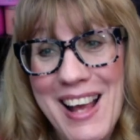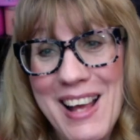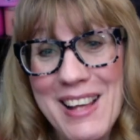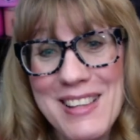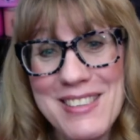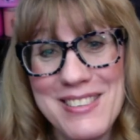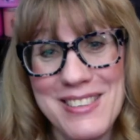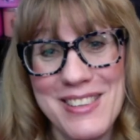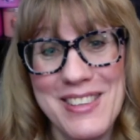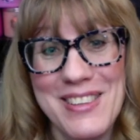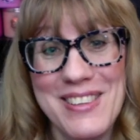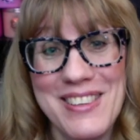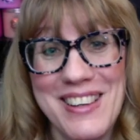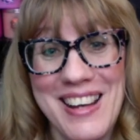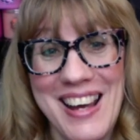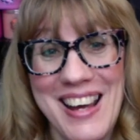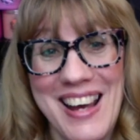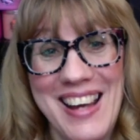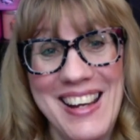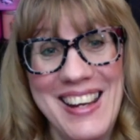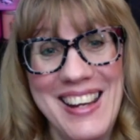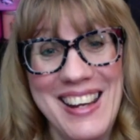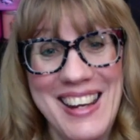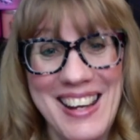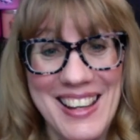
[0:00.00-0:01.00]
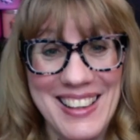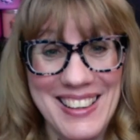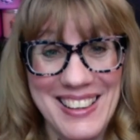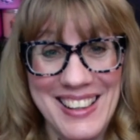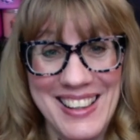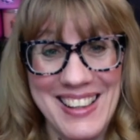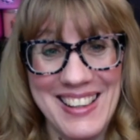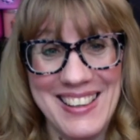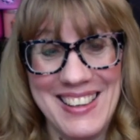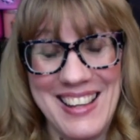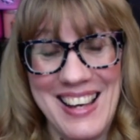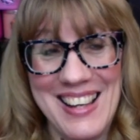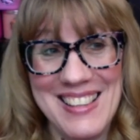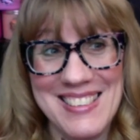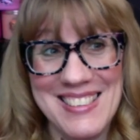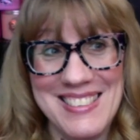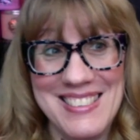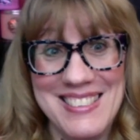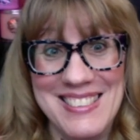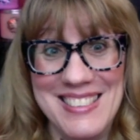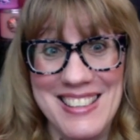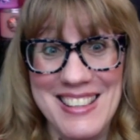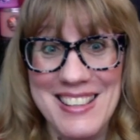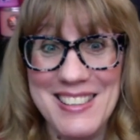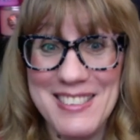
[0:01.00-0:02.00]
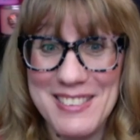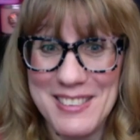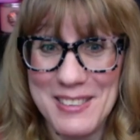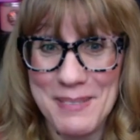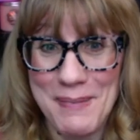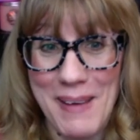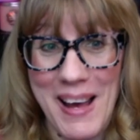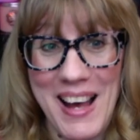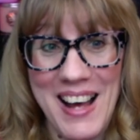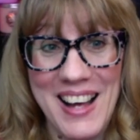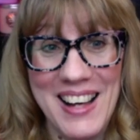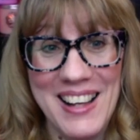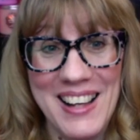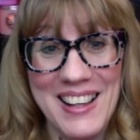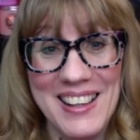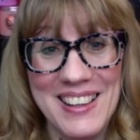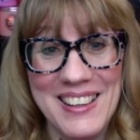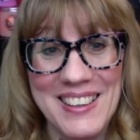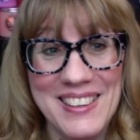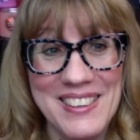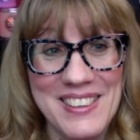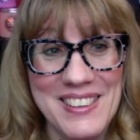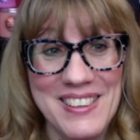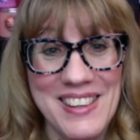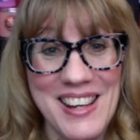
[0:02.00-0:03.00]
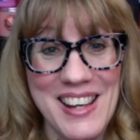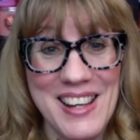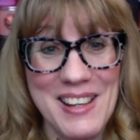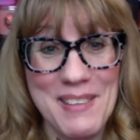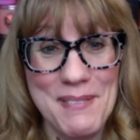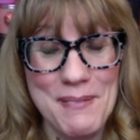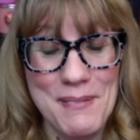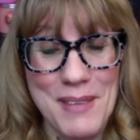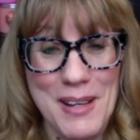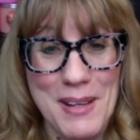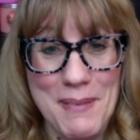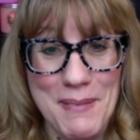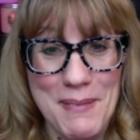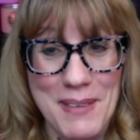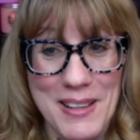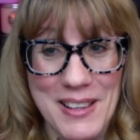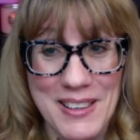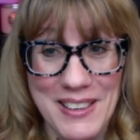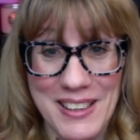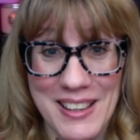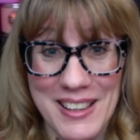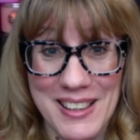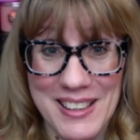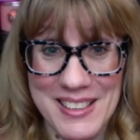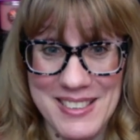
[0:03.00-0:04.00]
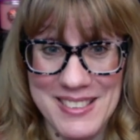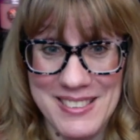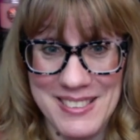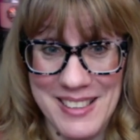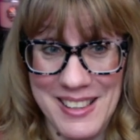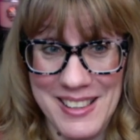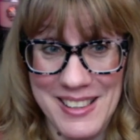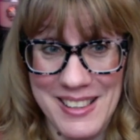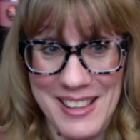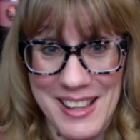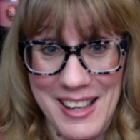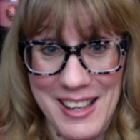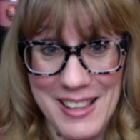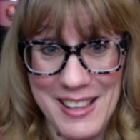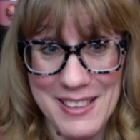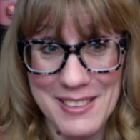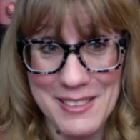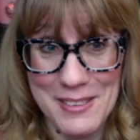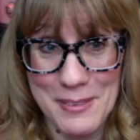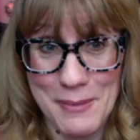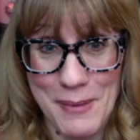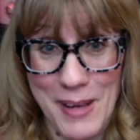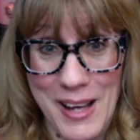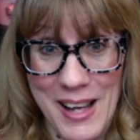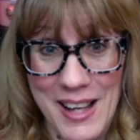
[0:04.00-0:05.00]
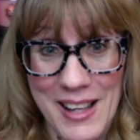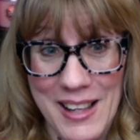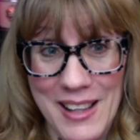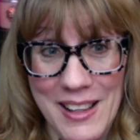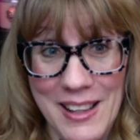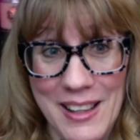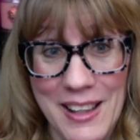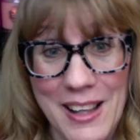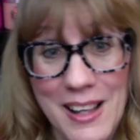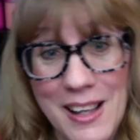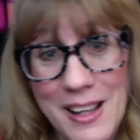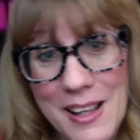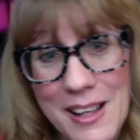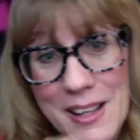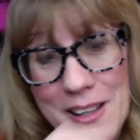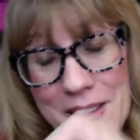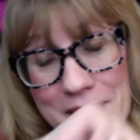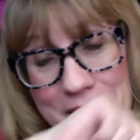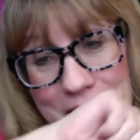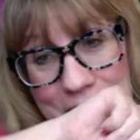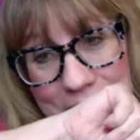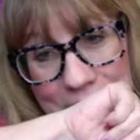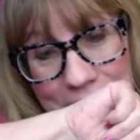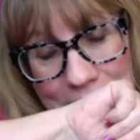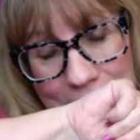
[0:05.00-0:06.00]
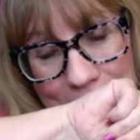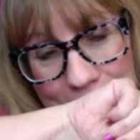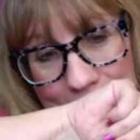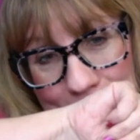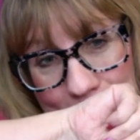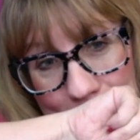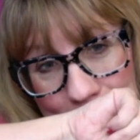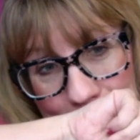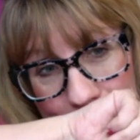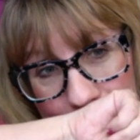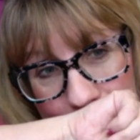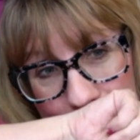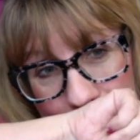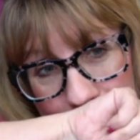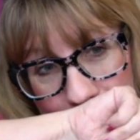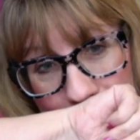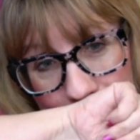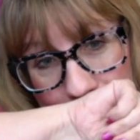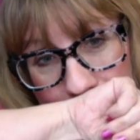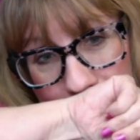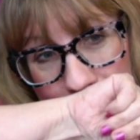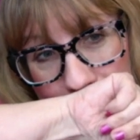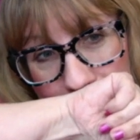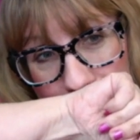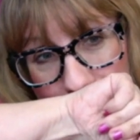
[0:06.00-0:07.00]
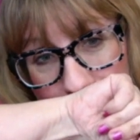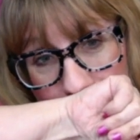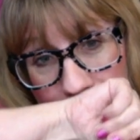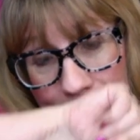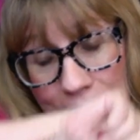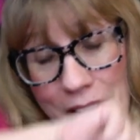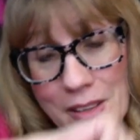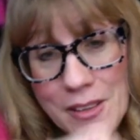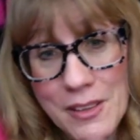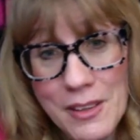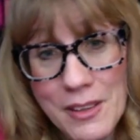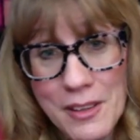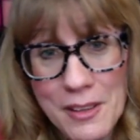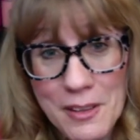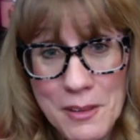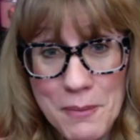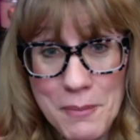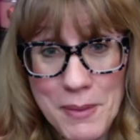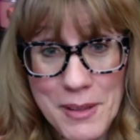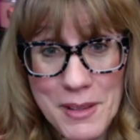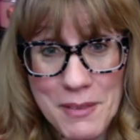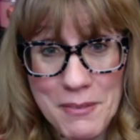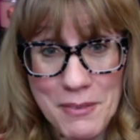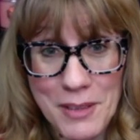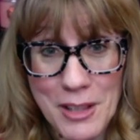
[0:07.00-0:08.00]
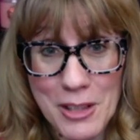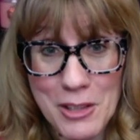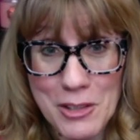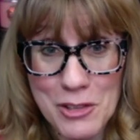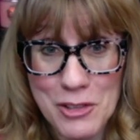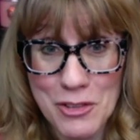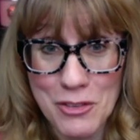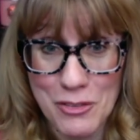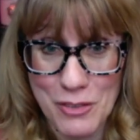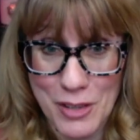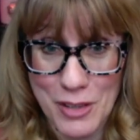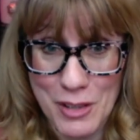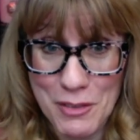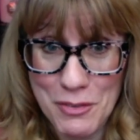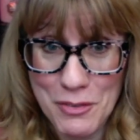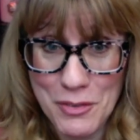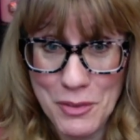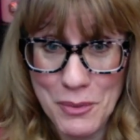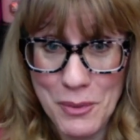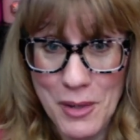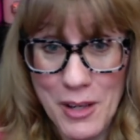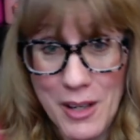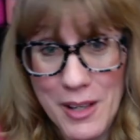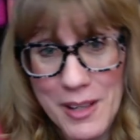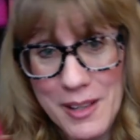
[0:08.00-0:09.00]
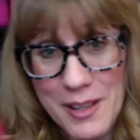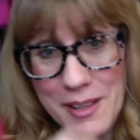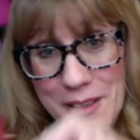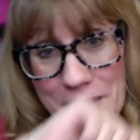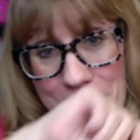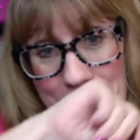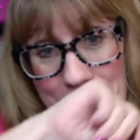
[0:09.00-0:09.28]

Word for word: so you kind of get like that sea smell, you get maybe like a suntan smell, you get a little bit of like driftwood